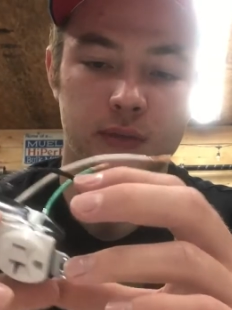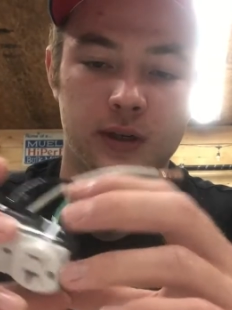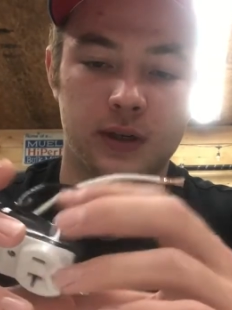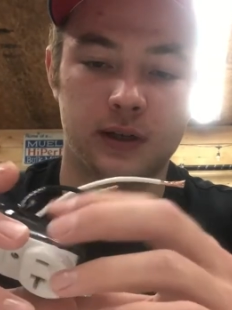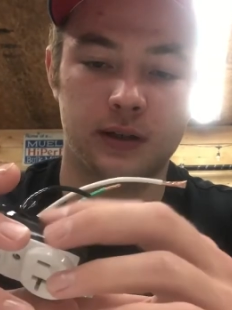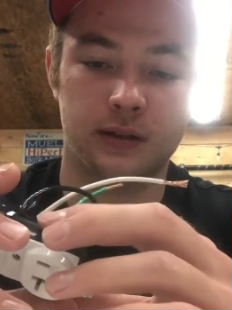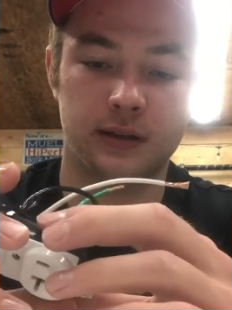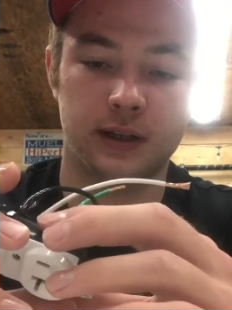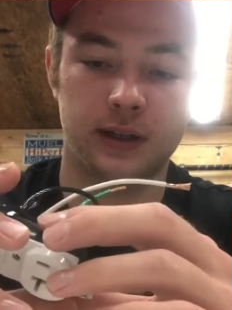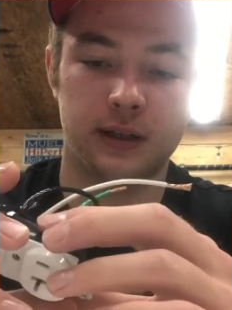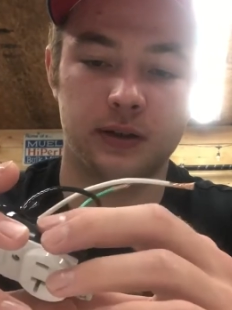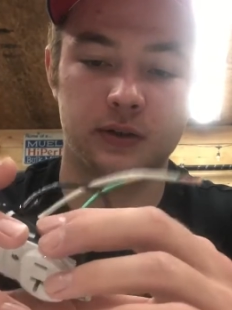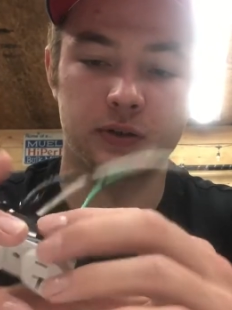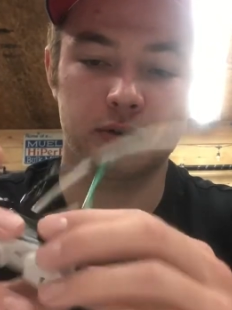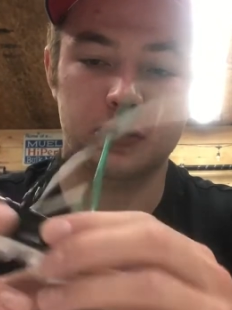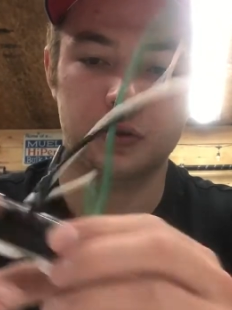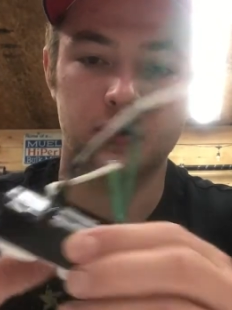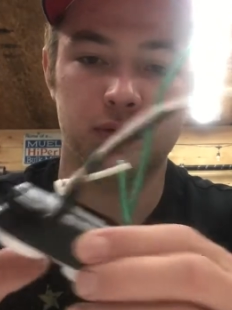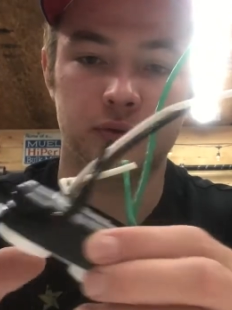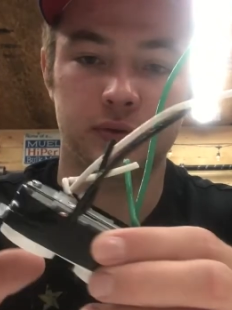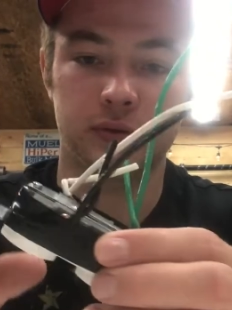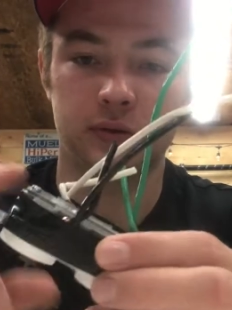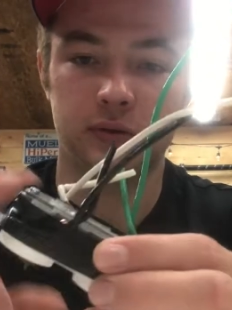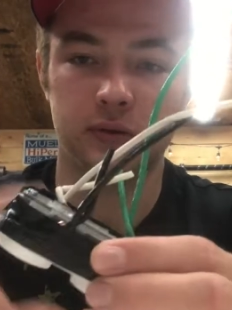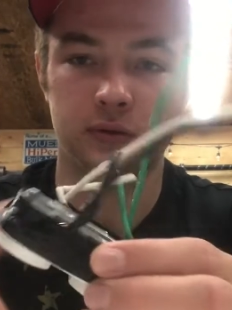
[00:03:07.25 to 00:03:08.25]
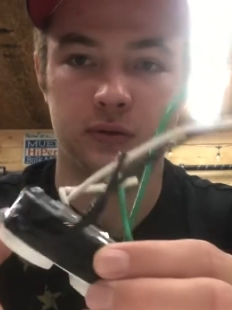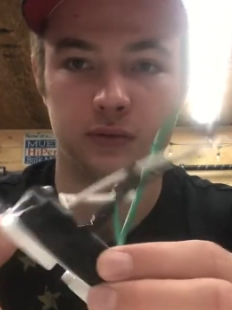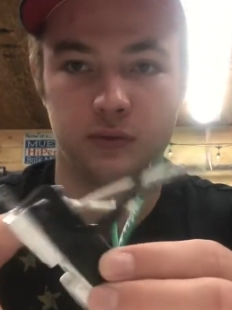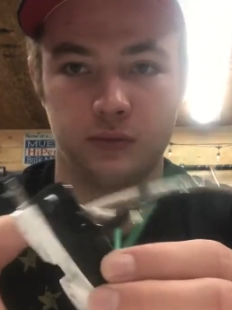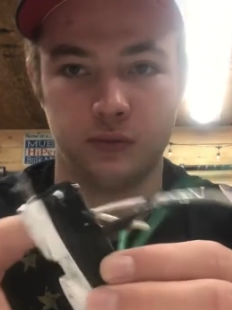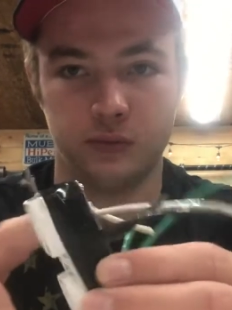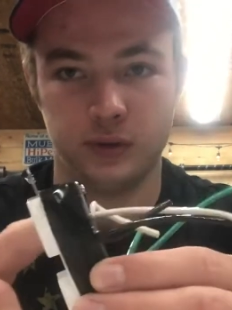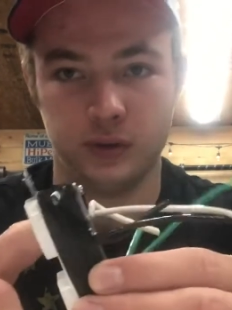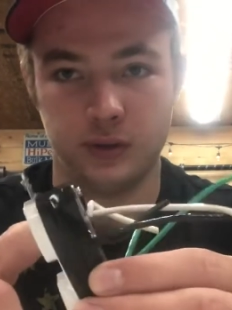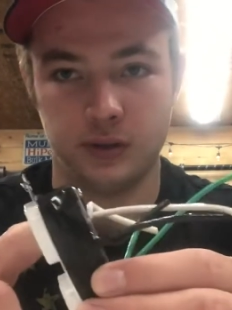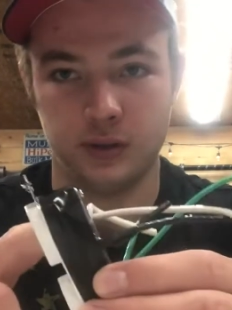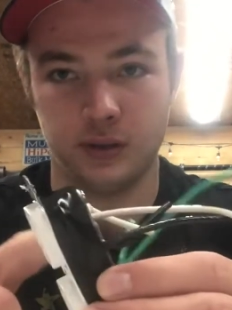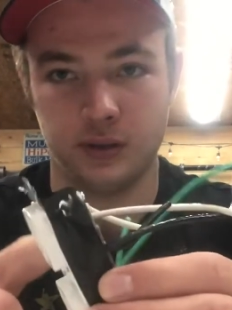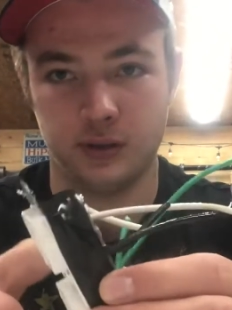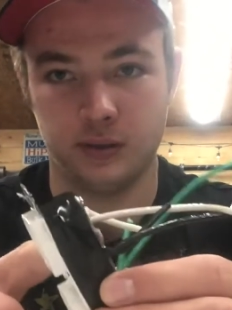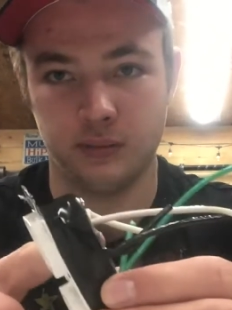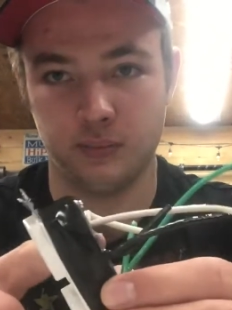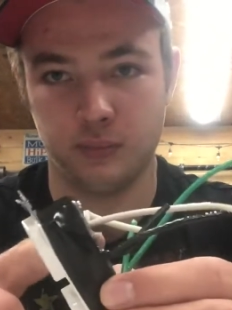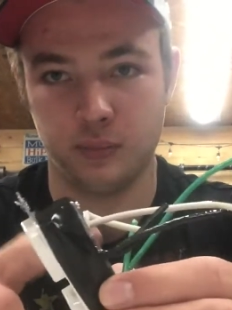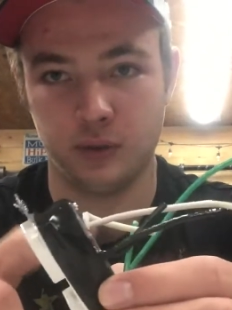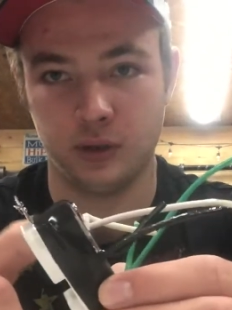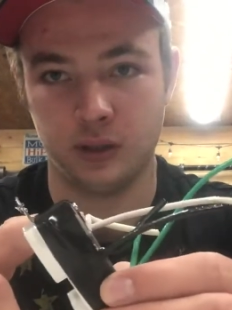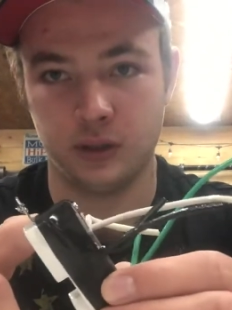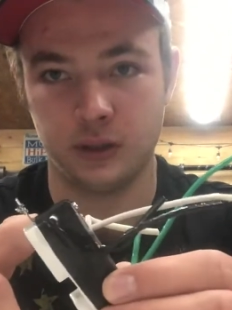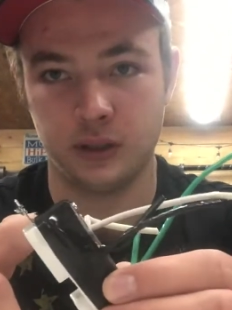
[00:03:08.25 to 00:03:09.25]
tighten the screws, we
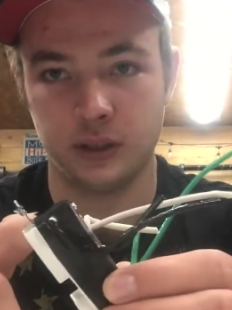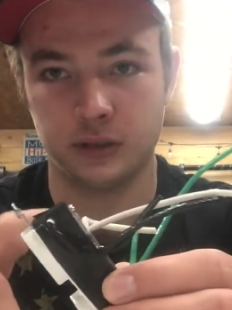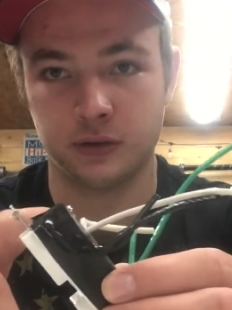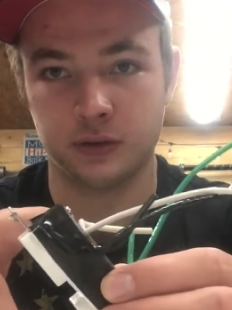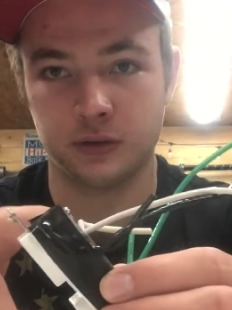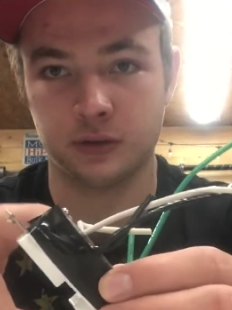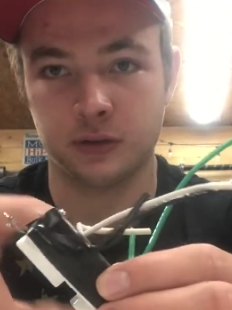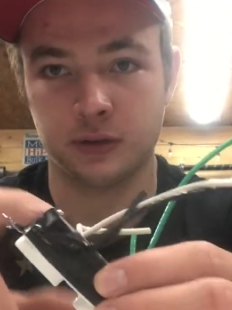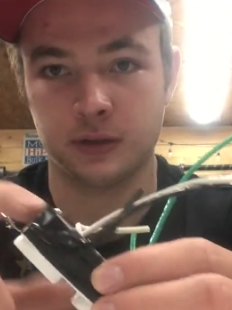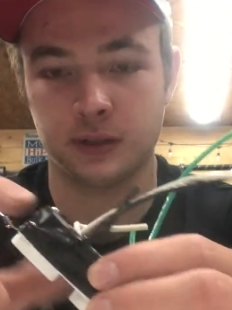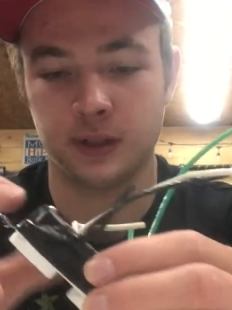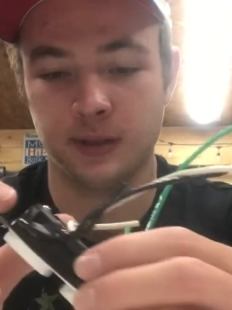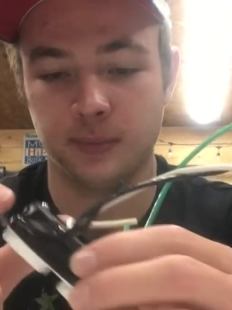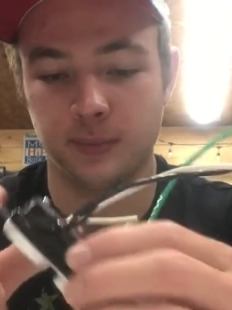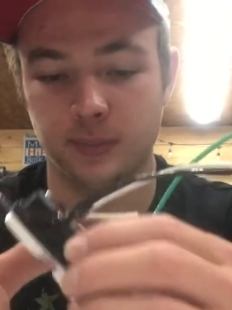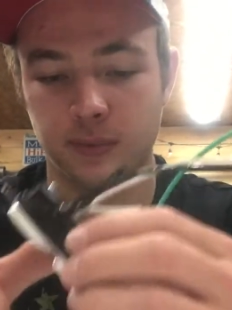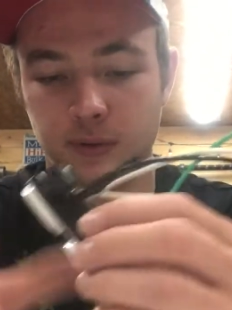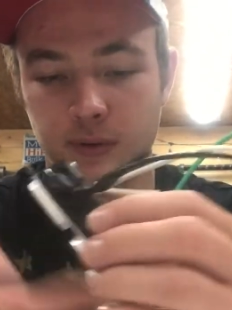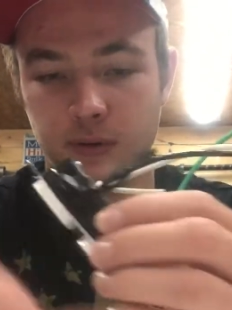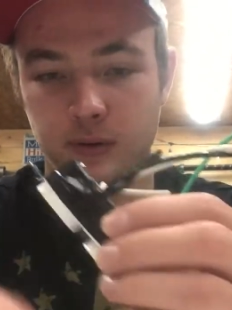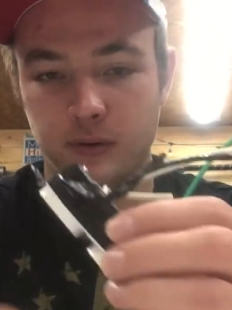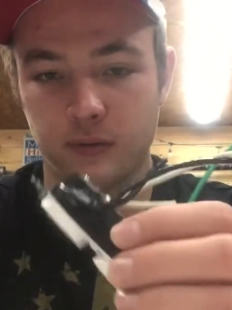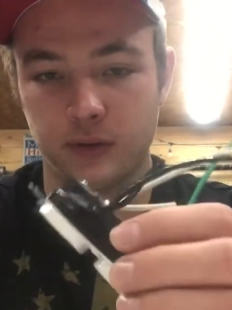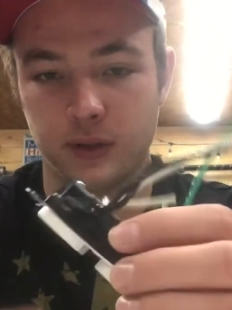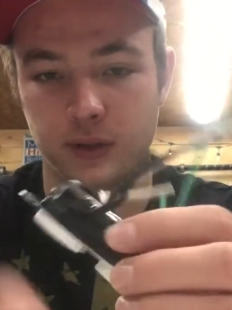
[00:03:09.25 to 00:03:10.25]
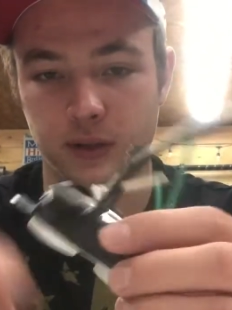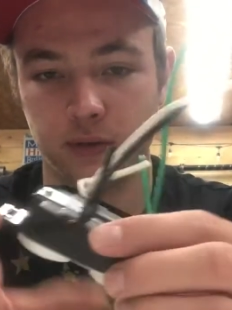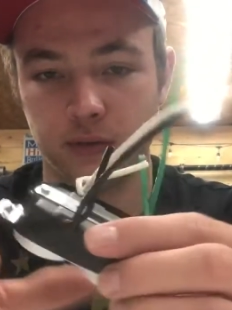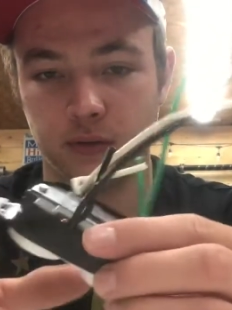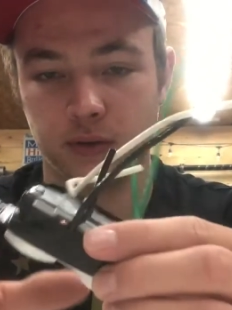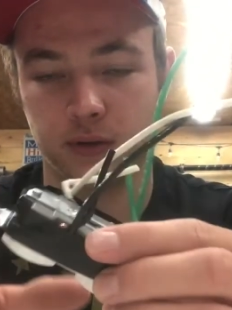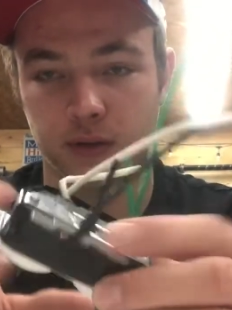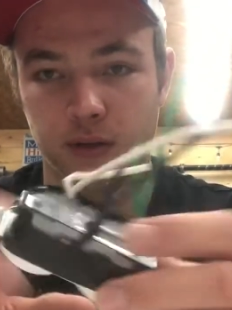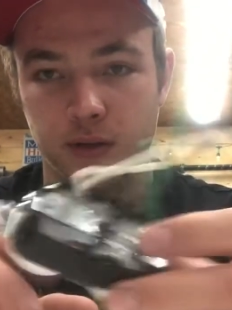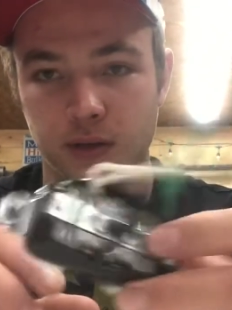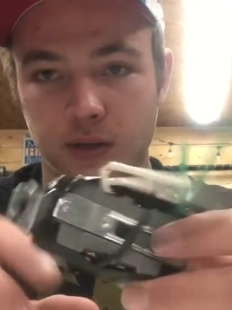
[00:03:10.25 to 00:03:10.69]
put electrical tape around